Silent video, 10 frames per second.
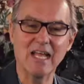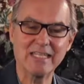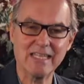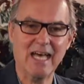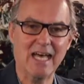
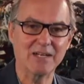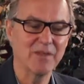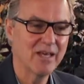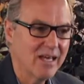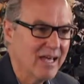that.
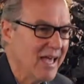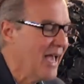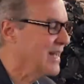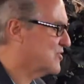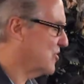
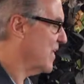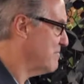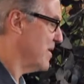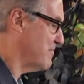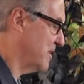And so that
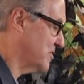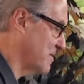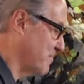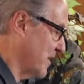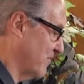may be something